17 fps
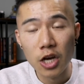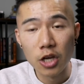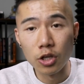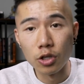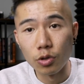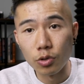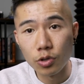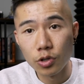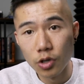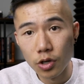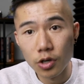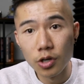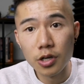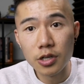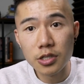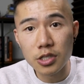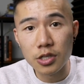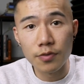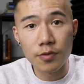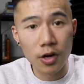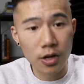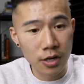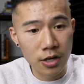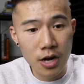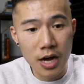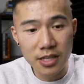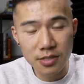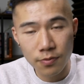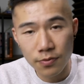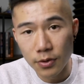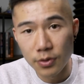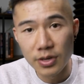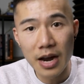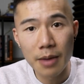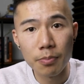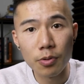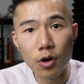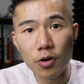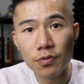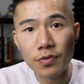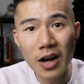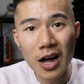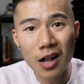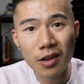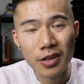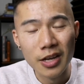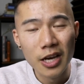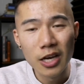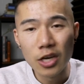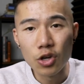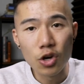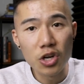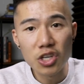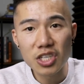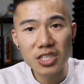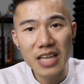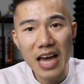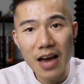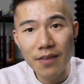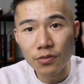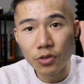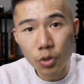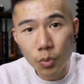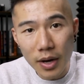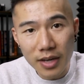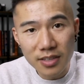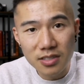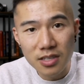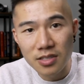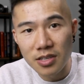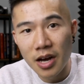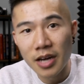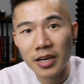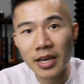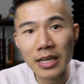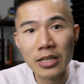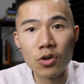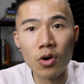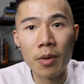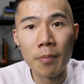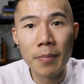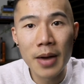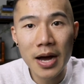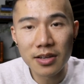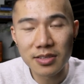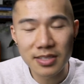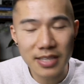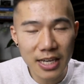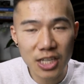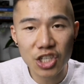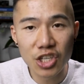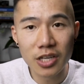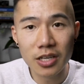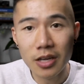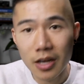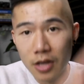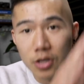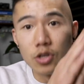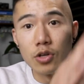you look good, you've got a nice filled out profile, you don't just have UX designer in your about section,